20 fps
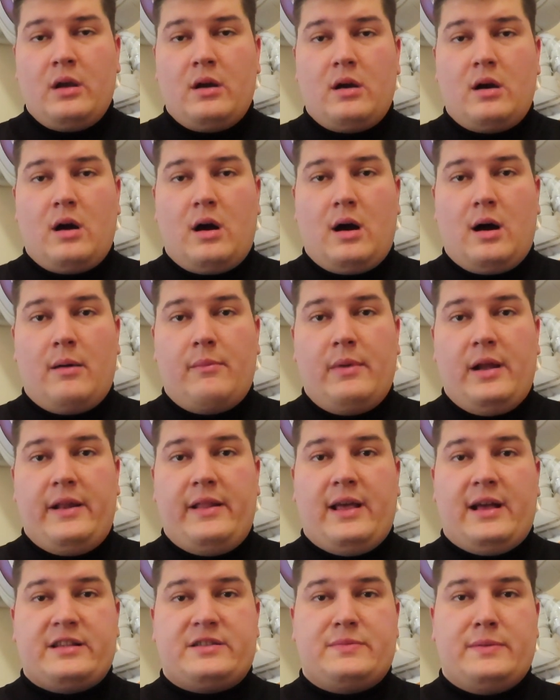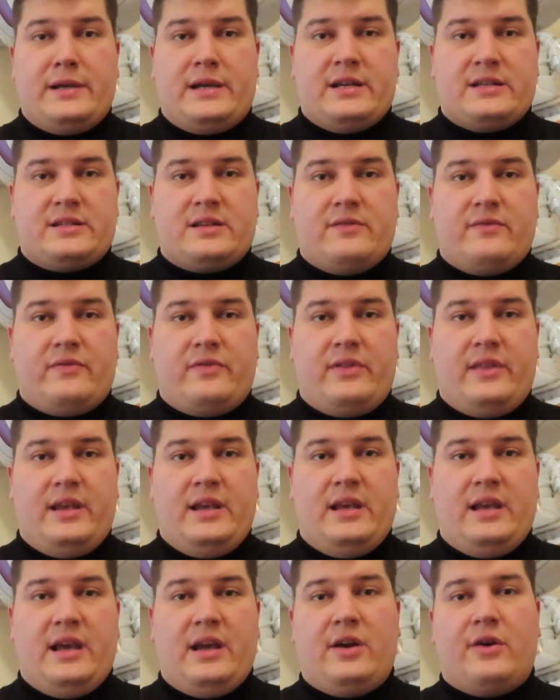And that's because of
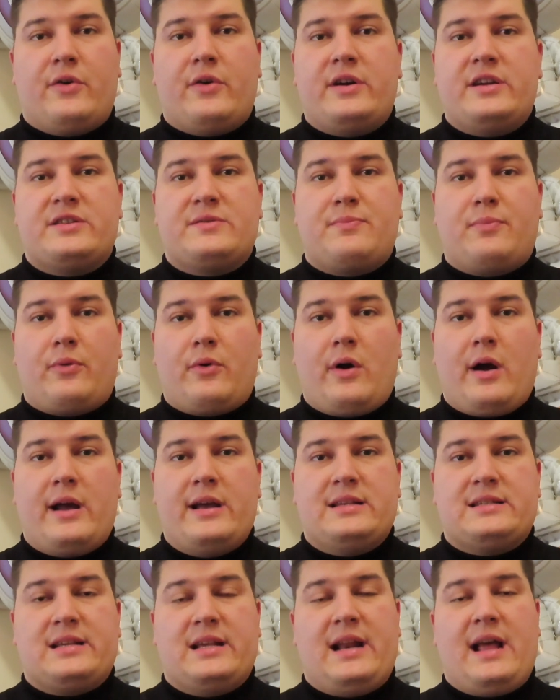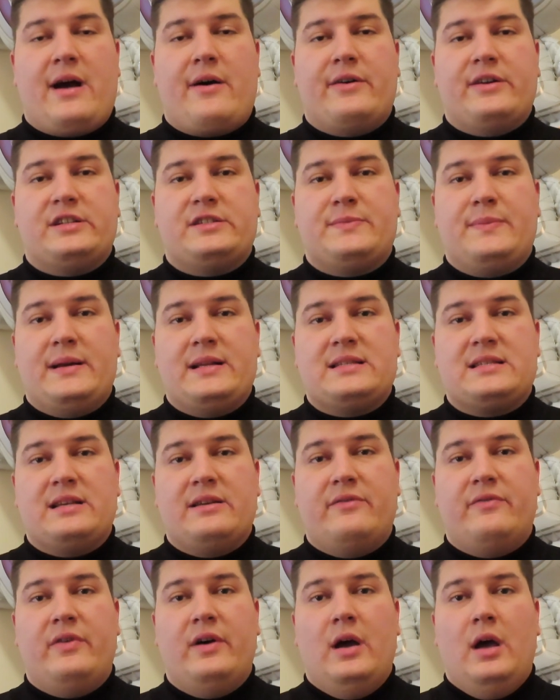the increased price and how
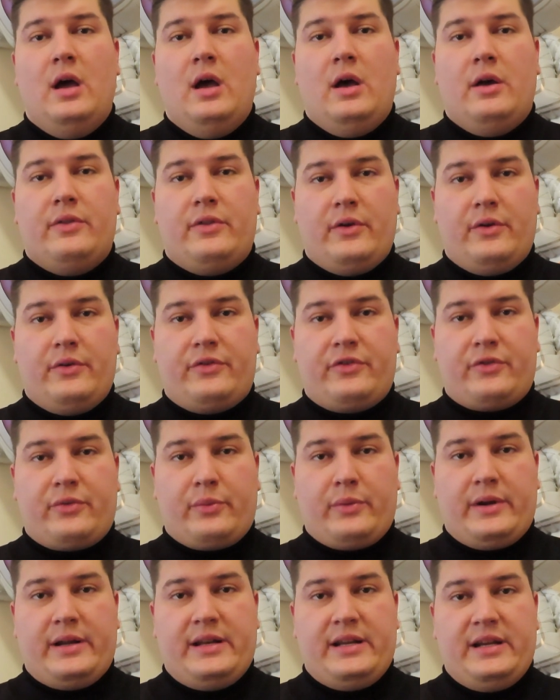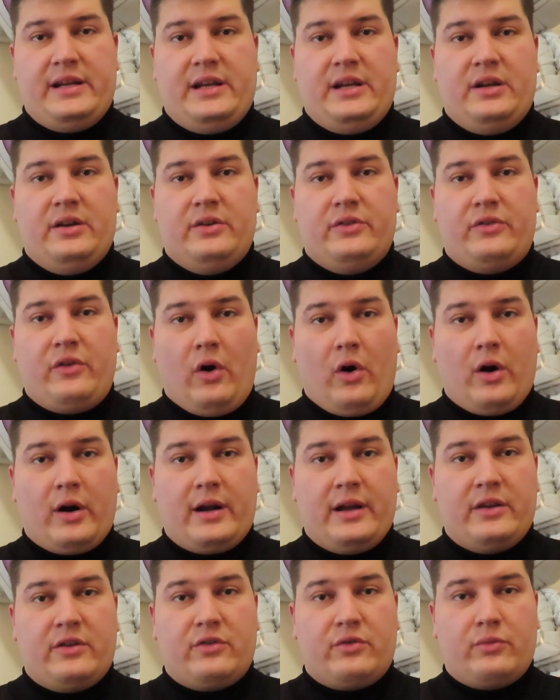expensive those 3D
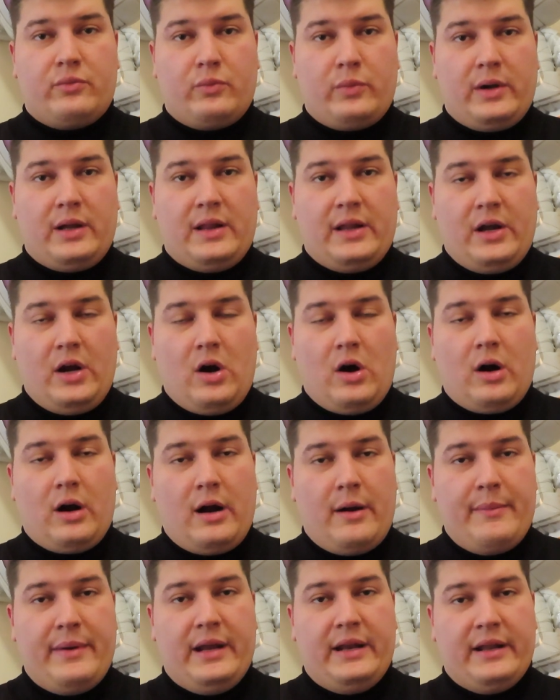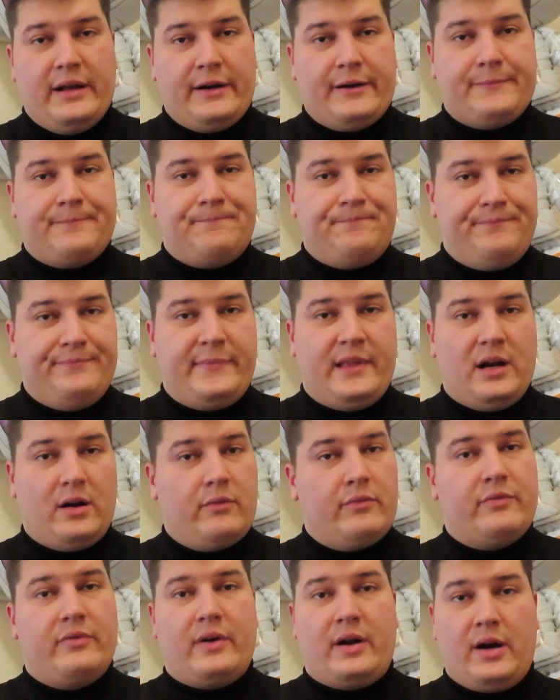targets really are. I mean,
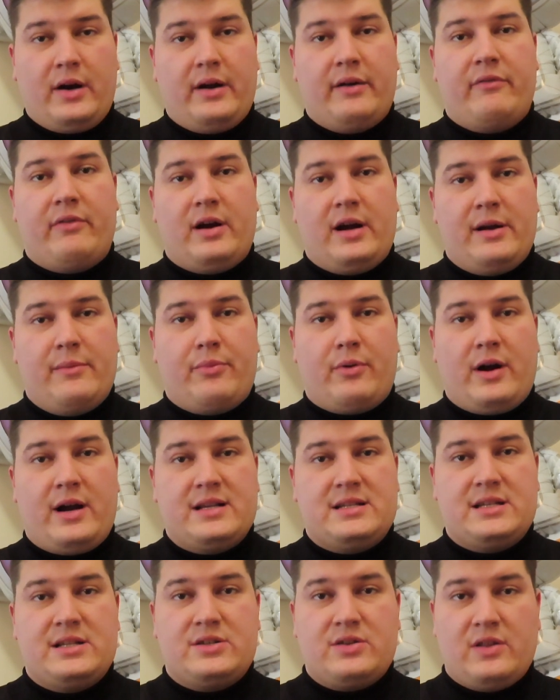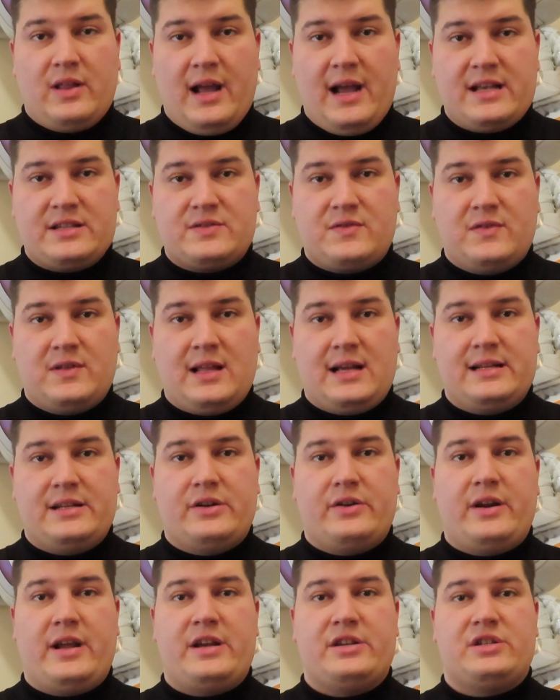they're very, very pricey. So they ask for that
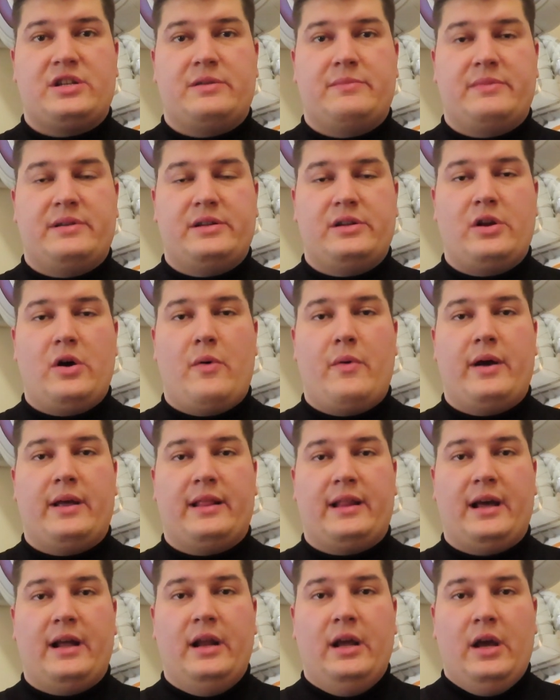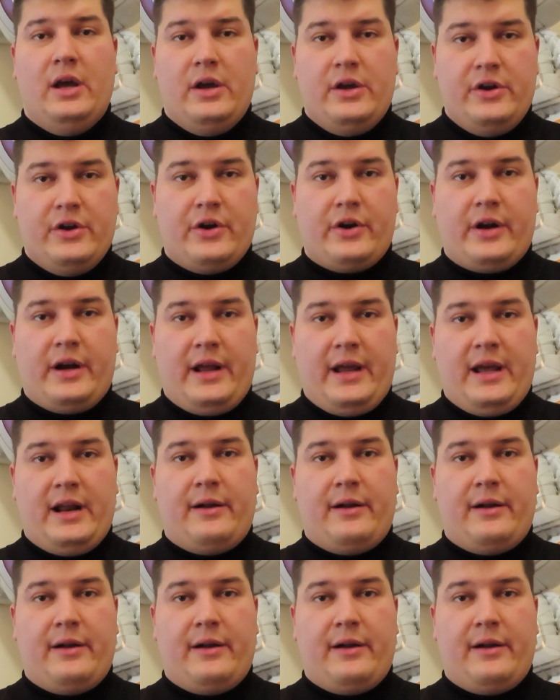donation knowing that you're going to hit